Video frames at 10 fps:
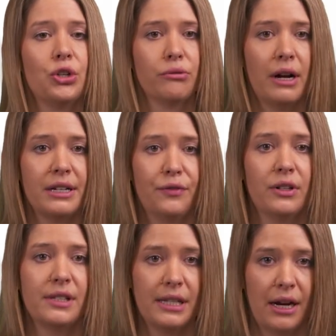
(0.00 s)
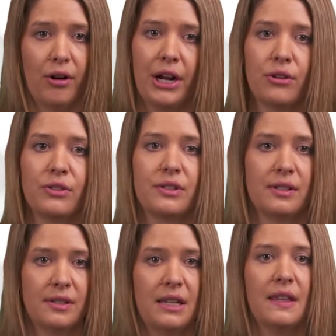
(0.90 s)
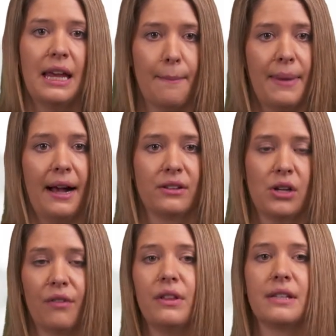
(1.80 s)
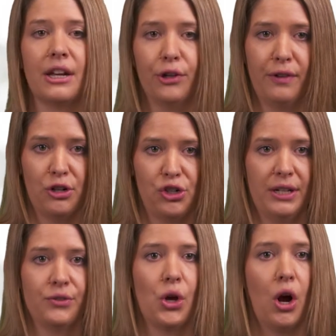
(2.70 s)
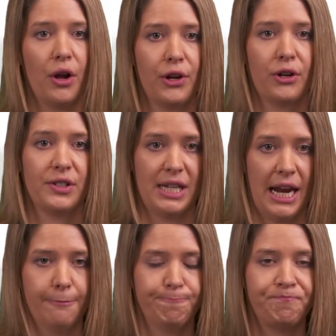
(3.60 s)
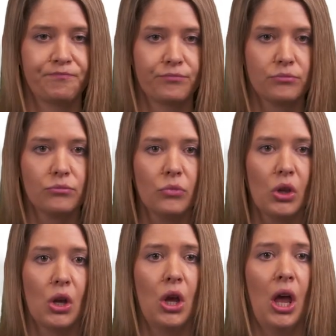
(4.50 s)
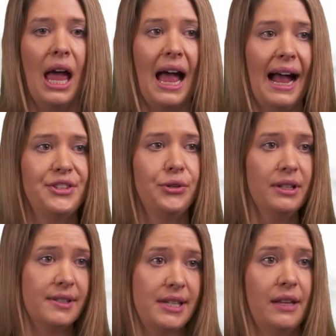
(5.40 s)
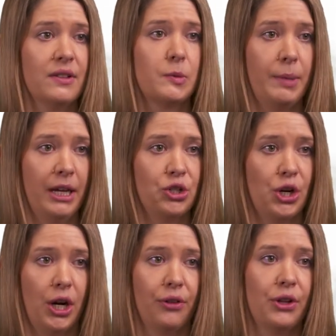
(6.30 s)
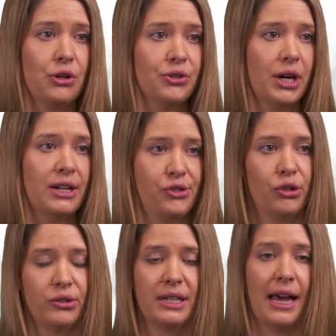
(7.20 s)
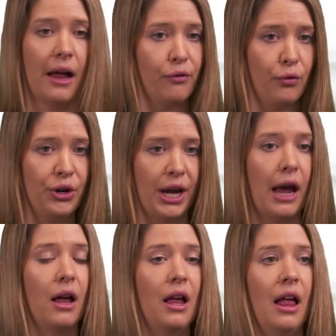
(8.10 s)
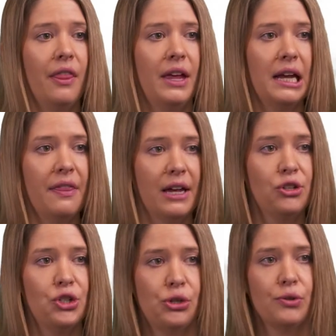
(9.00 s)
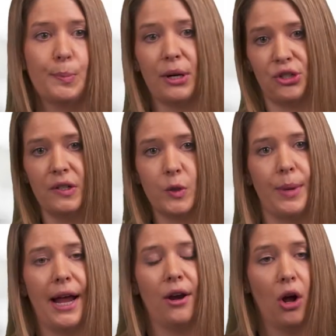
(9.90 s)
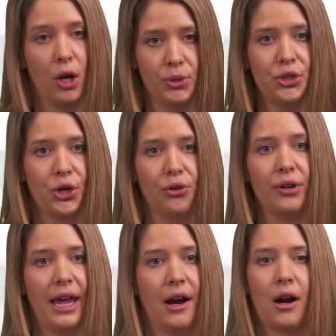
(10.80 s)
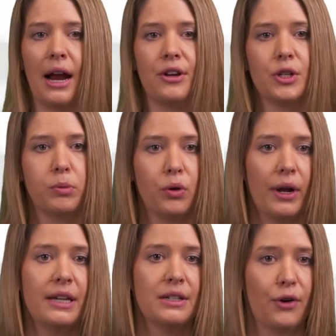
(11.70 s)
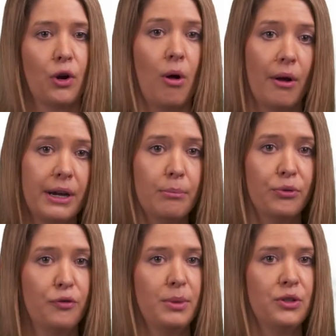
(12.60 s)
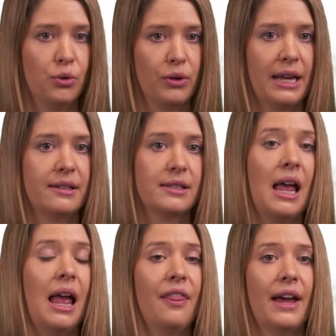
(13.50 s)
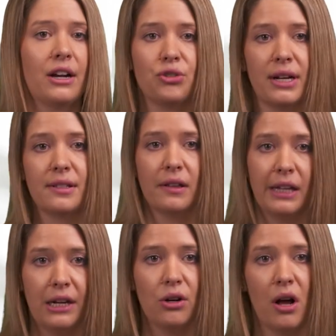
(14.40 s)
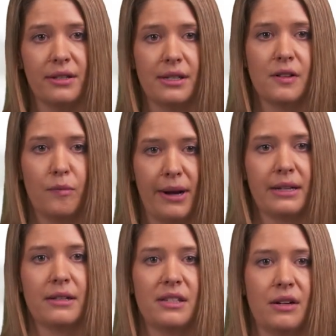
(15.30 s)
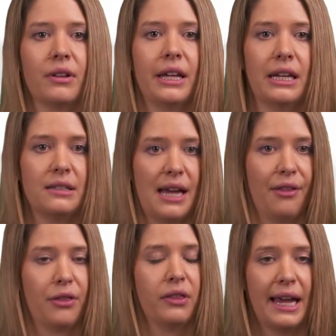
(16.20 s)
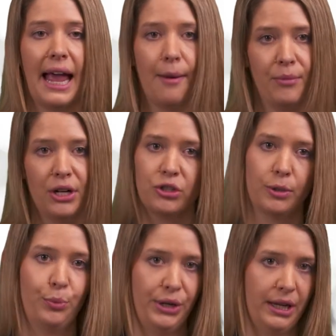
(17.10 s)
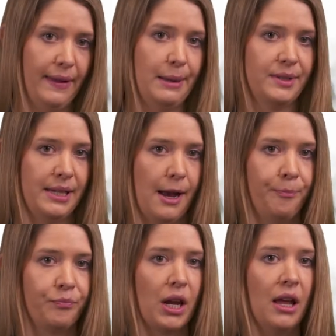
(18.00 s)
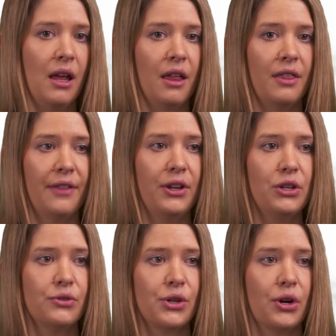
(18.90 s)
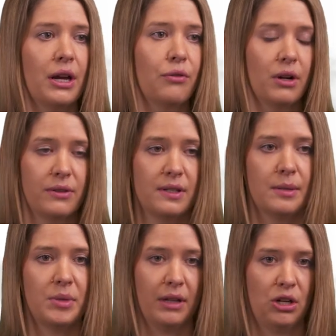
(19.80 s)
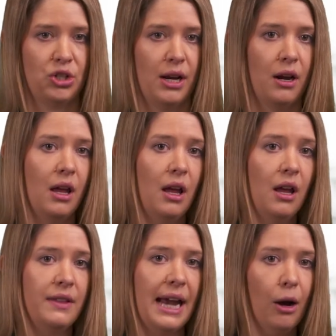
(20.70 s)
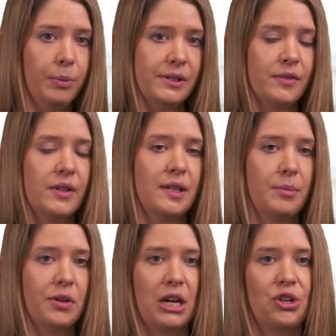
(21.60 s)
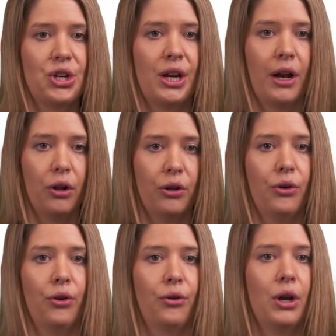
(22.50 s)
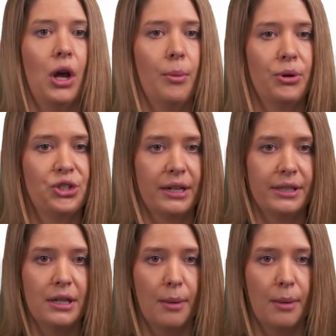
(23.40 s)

to run different scenarios to see the impact of these interventions on their state. As you can see in this picture, the user has chosen California. They can then choose budget spent on maternal care and deploy different quality improvement toolkits that address the leading causes of pregnancy-related death, like hemorrhage or preeclampsia. Then the user can run the simulation. The outputs of the simulation include projected